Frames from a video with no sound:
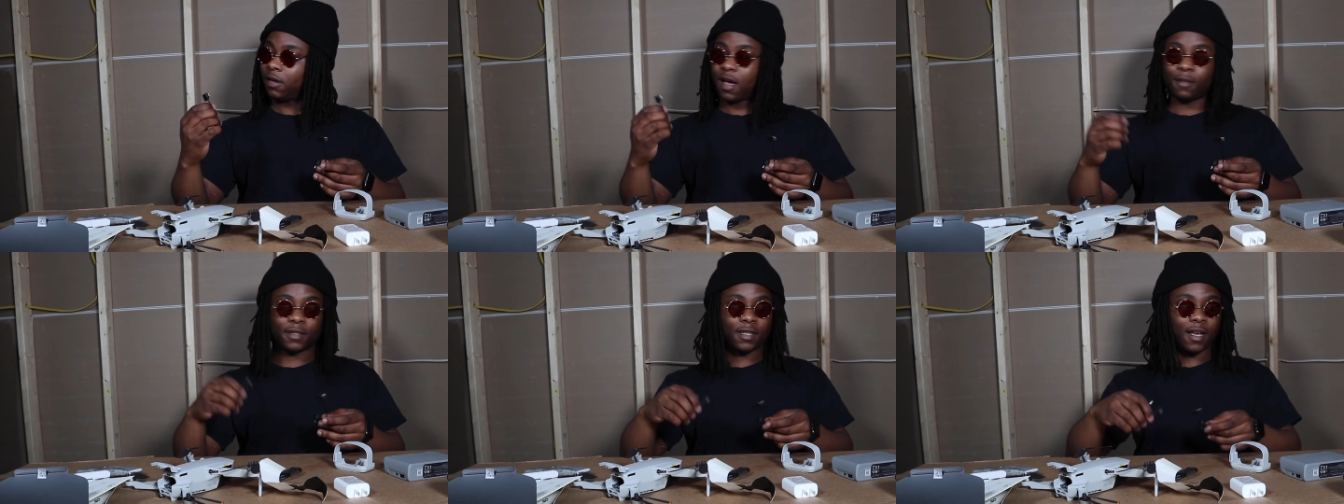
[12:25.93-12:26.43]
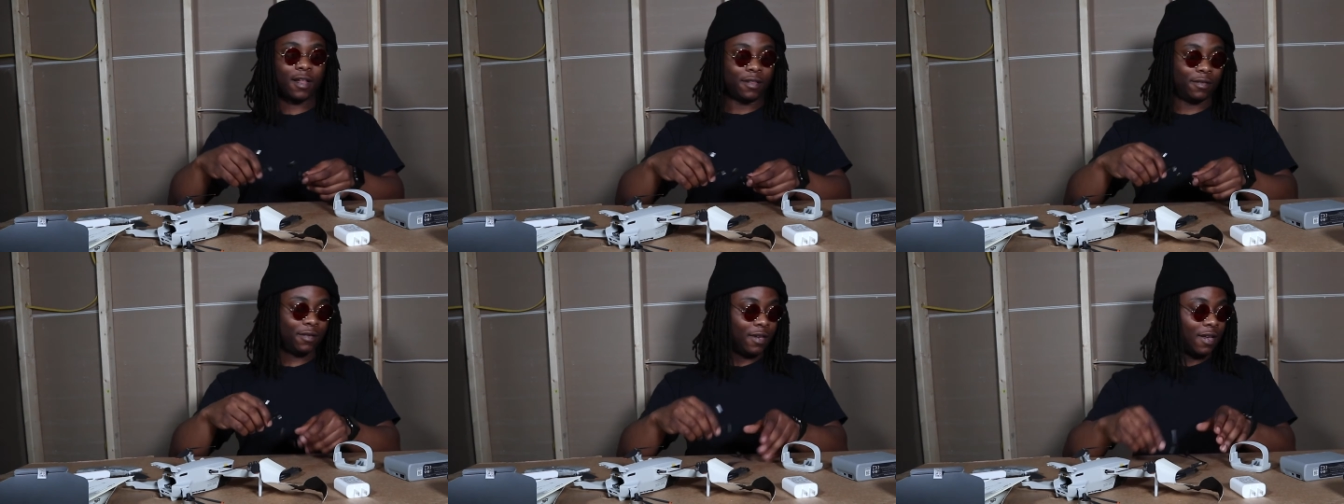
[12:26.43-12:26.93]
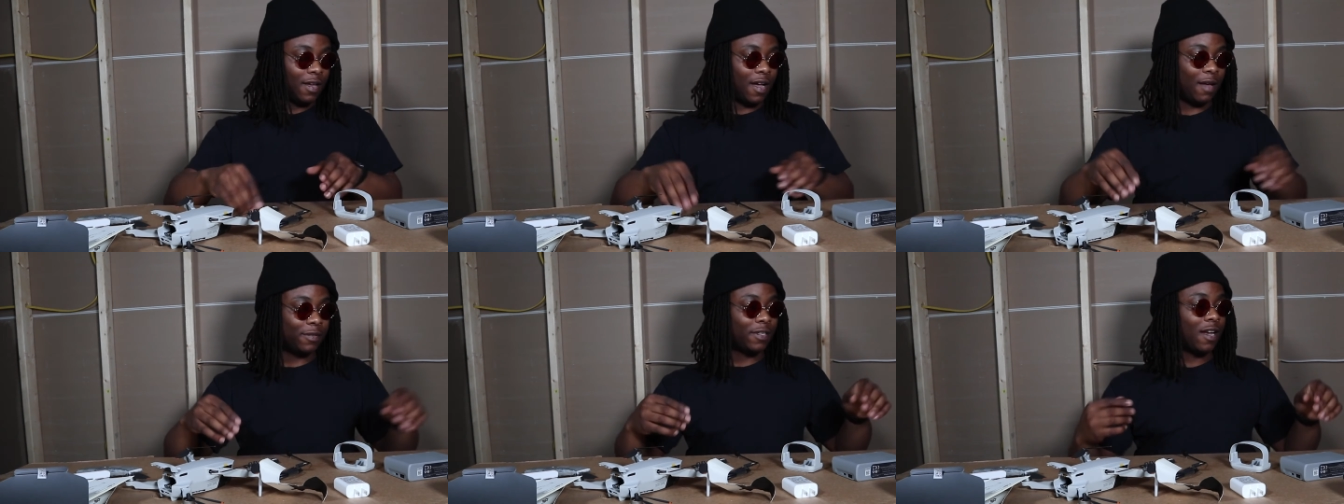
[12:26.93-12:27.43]
I'm telling you,
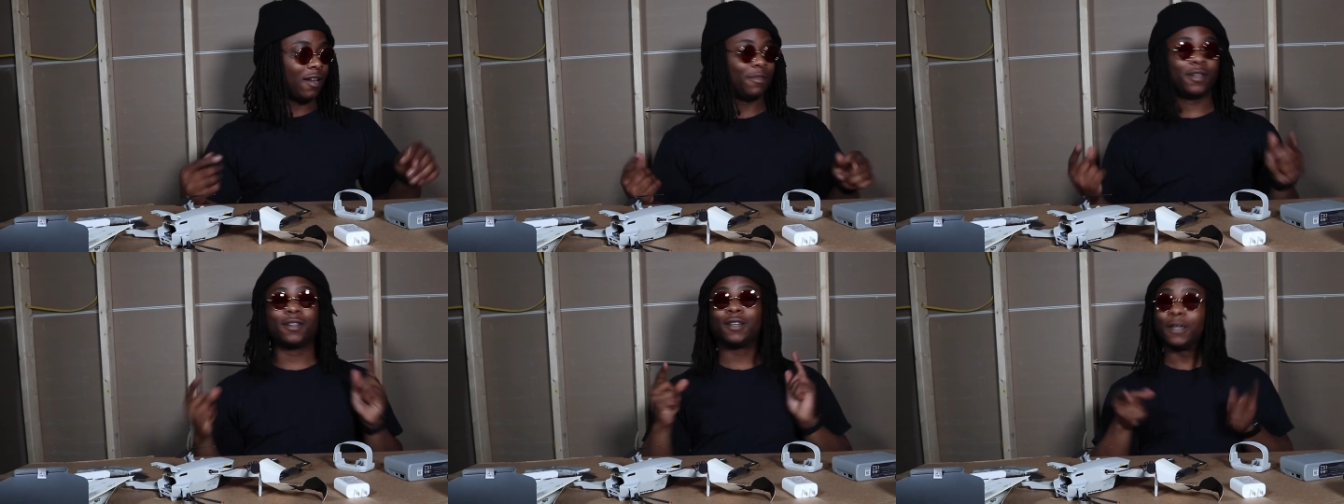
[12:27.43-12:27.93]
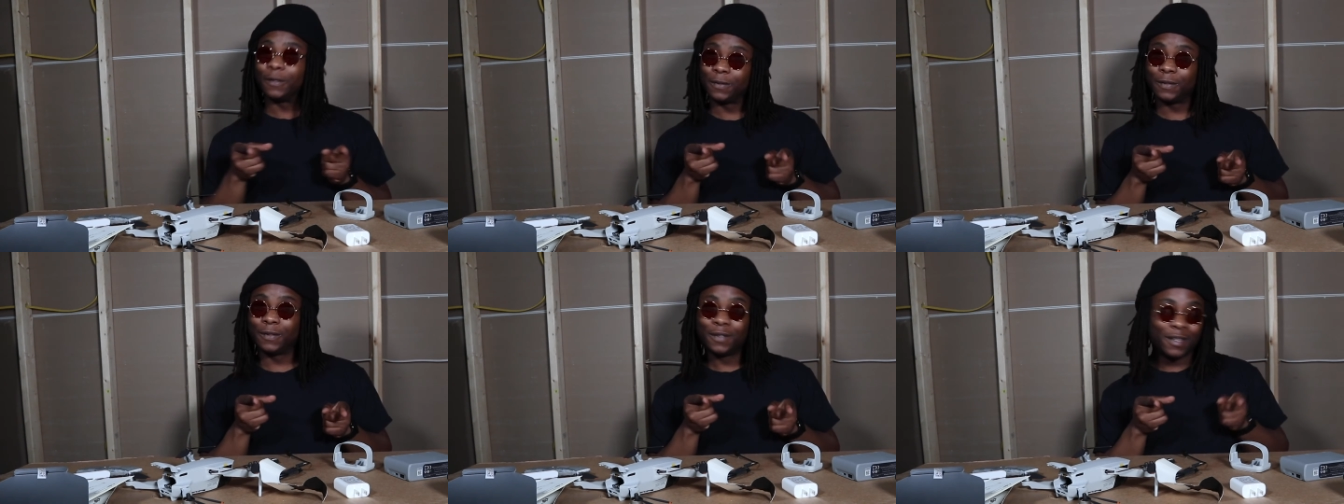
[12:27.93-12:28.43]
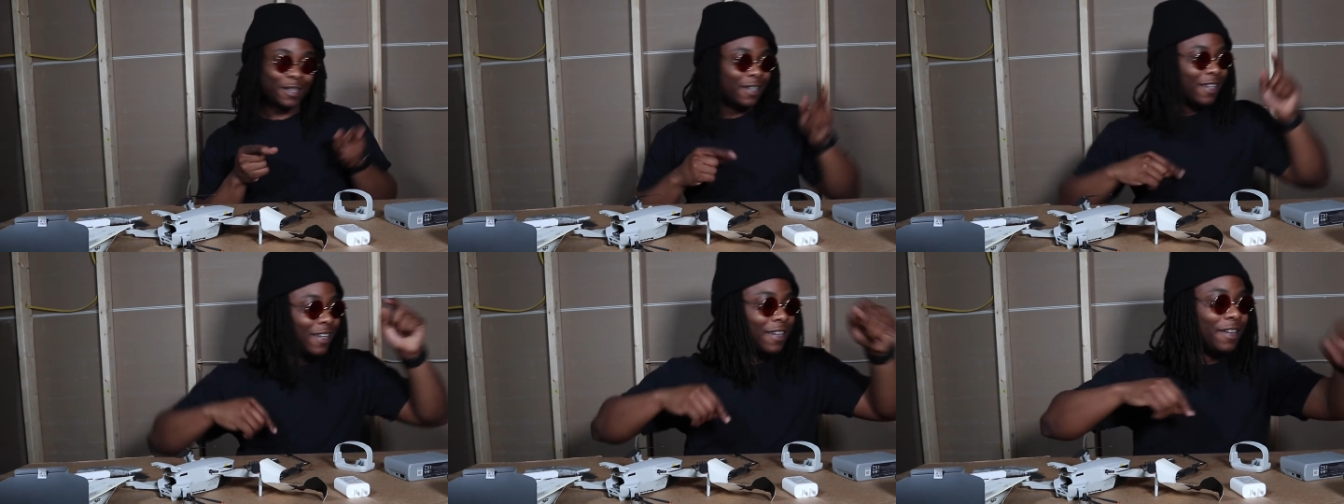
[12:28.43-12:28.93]
I'm trying to be cool.
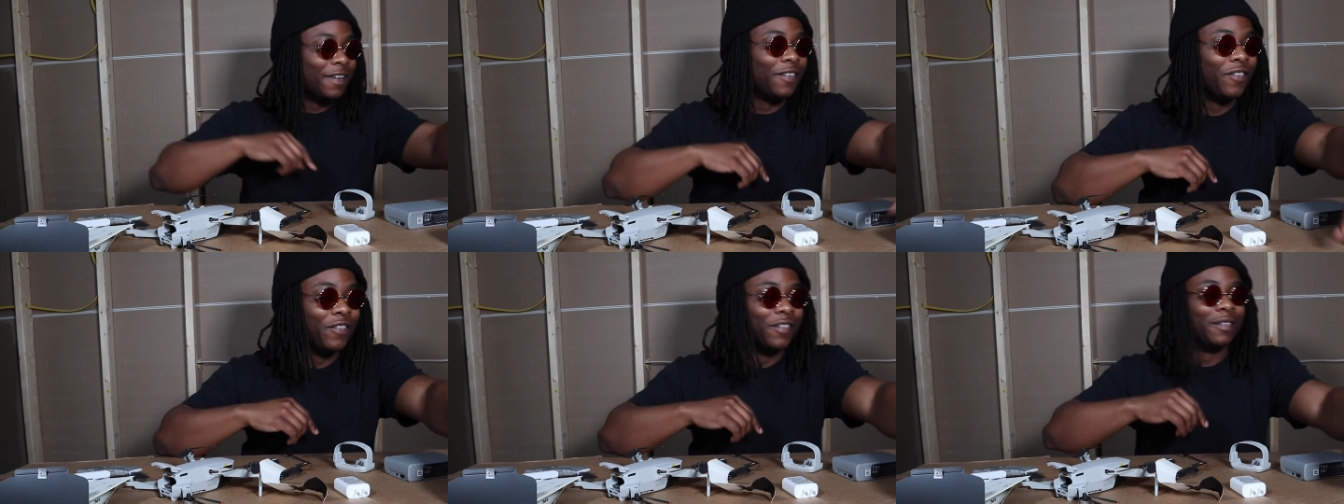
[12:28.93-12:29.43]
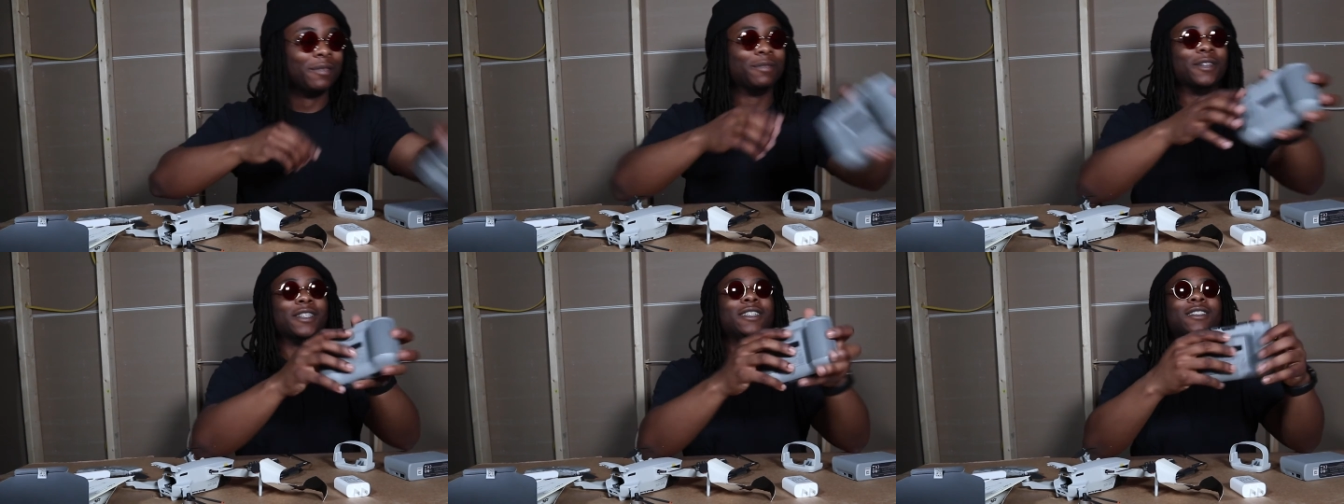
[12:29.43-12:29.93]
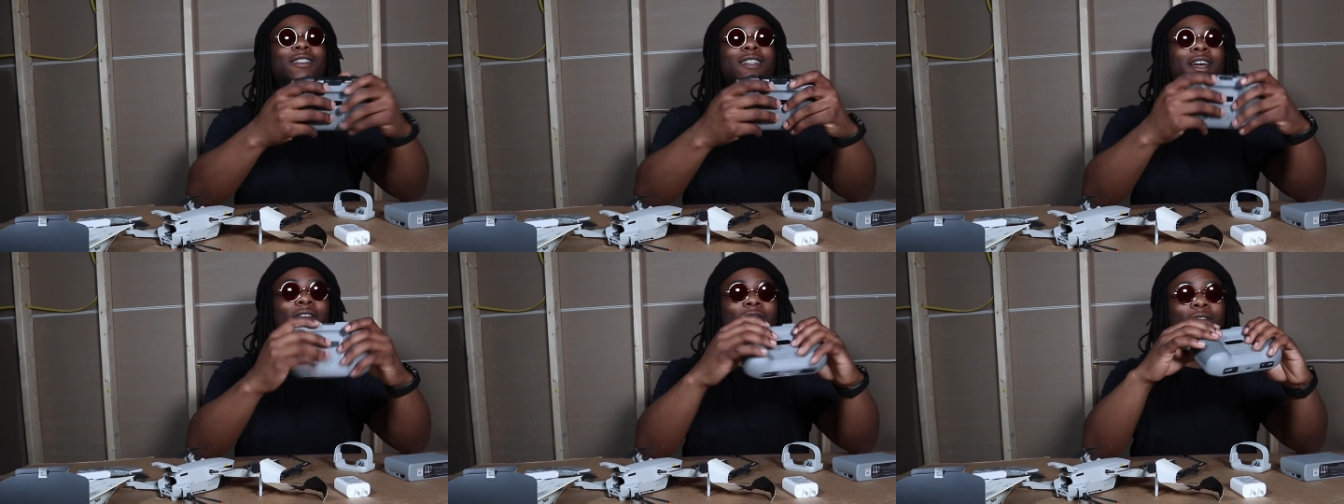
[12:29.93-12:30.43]
But this is
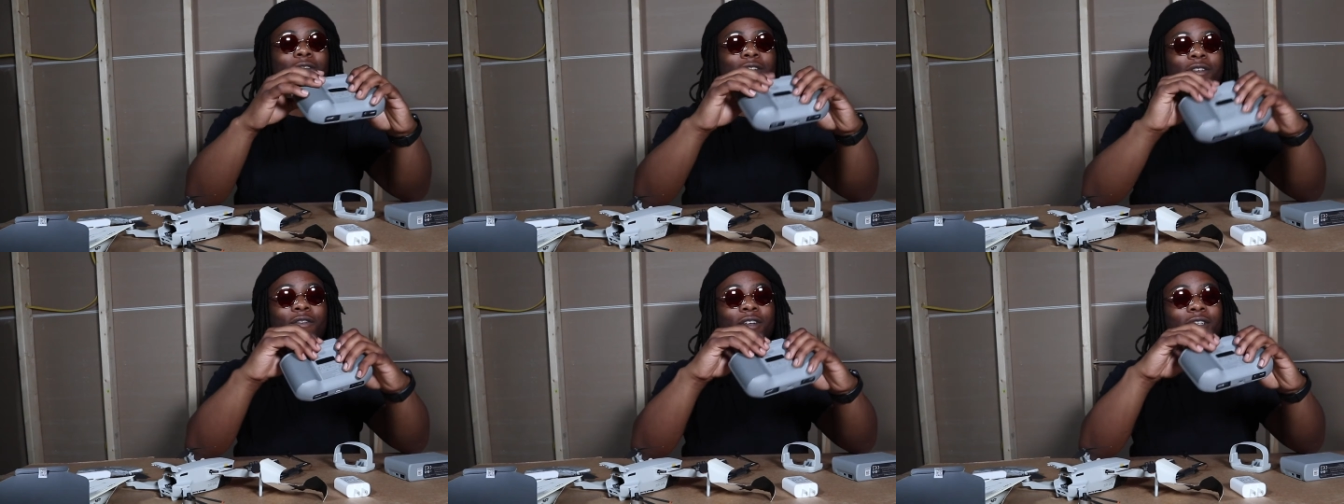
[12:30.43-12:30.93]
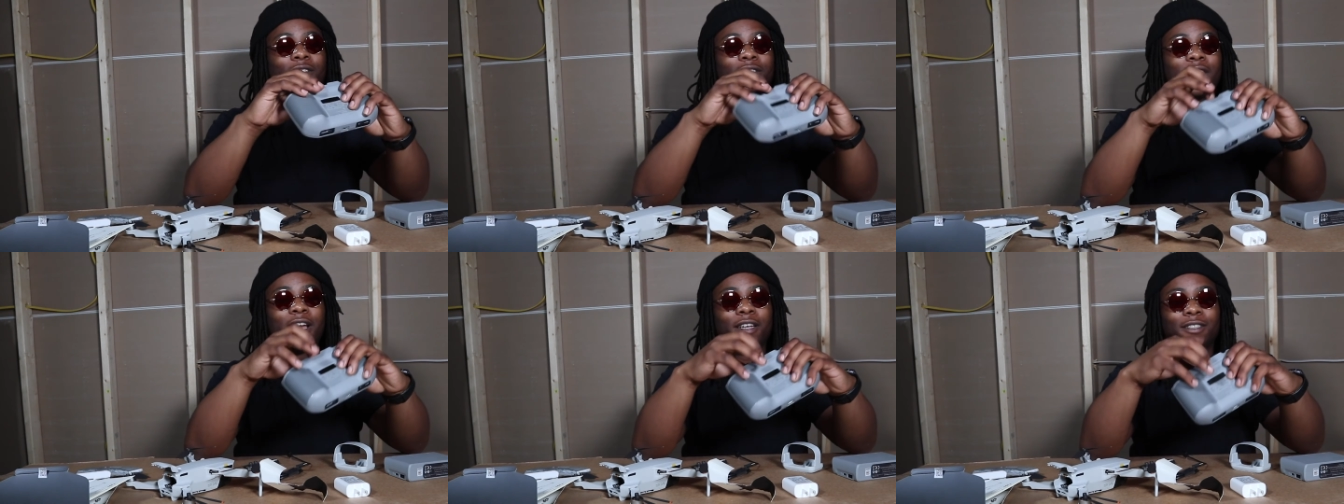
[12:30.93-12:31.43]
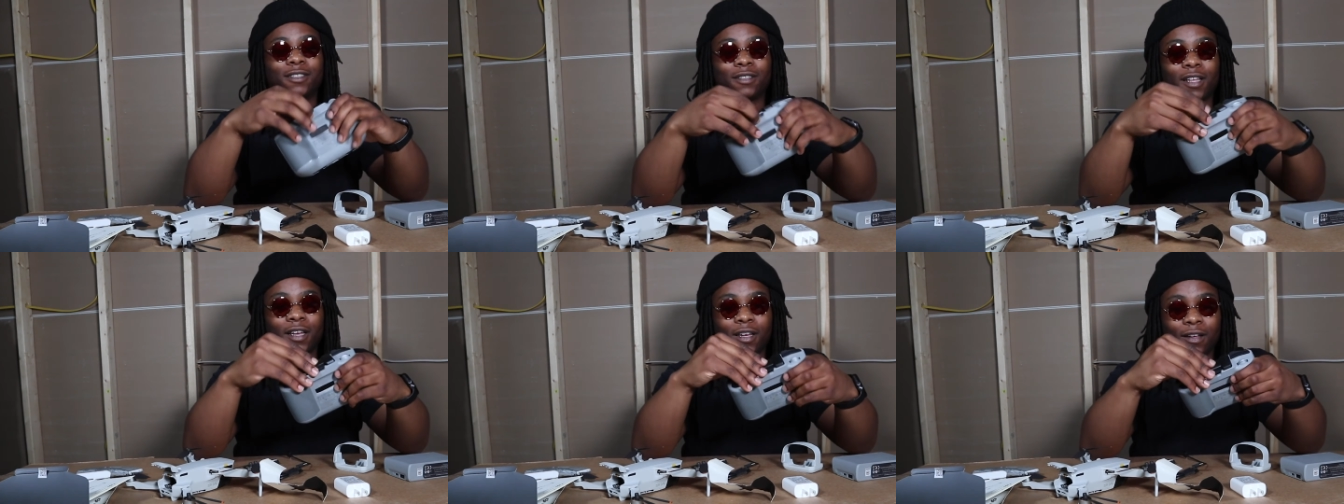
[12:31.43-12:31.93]
like for real first reaction.
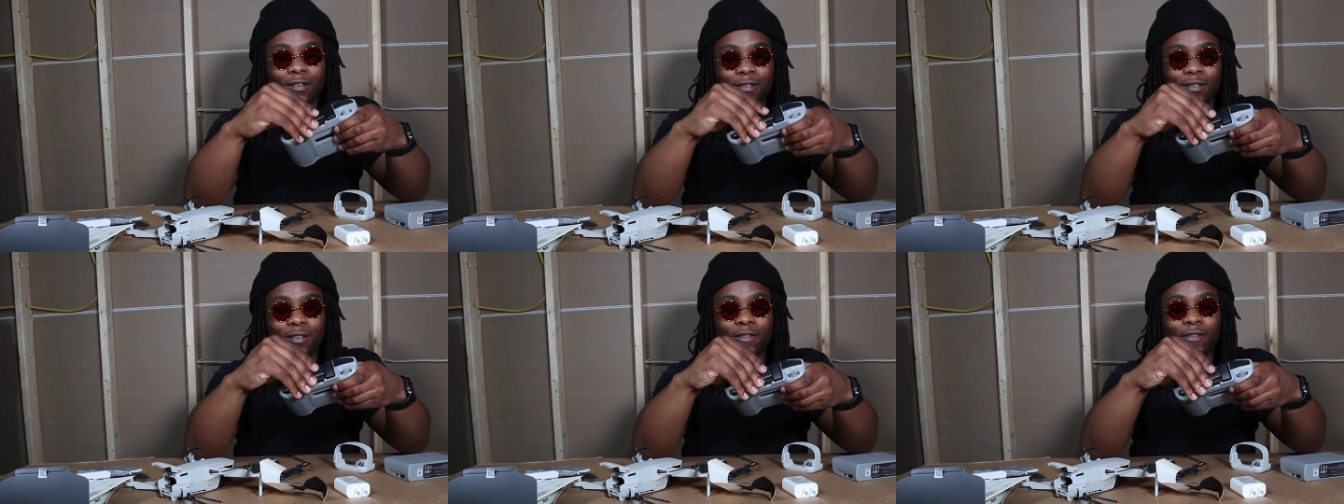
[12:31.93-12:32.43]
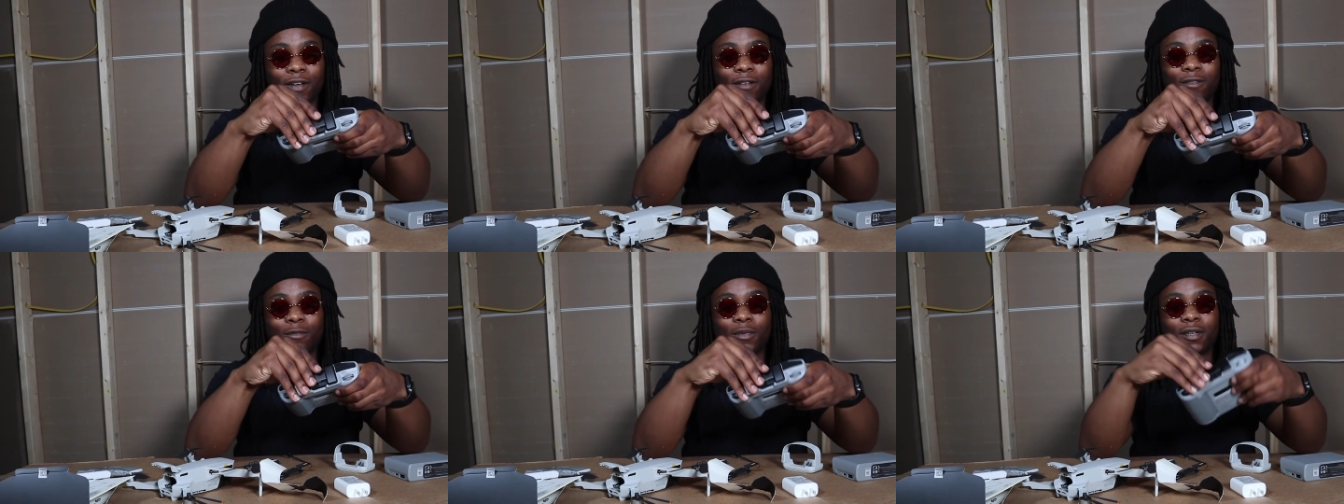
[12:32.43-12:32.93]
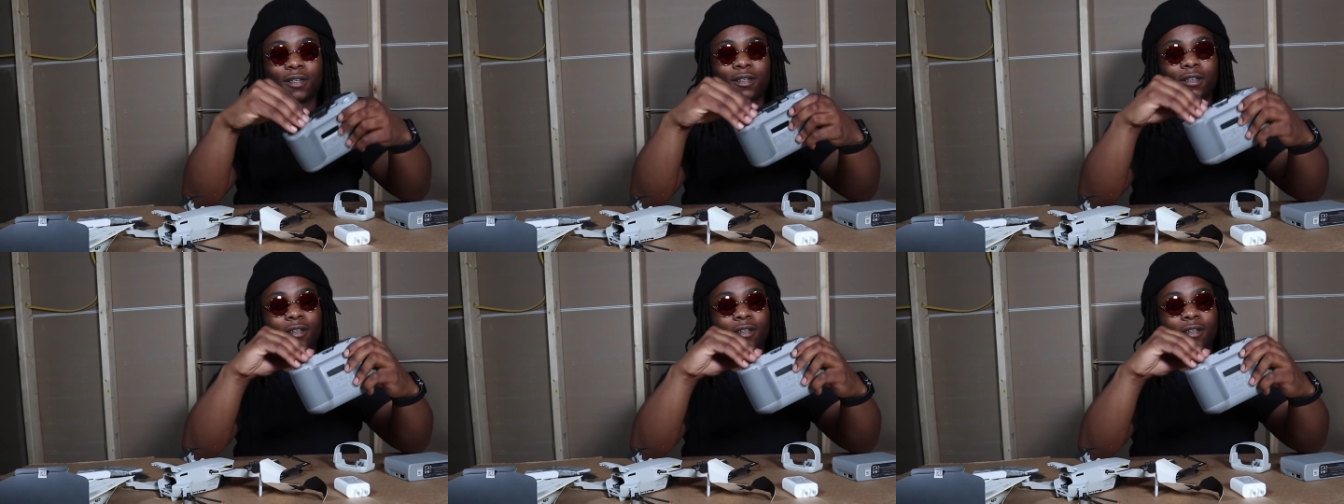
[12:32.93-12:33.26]
Like, hold the phone, bro.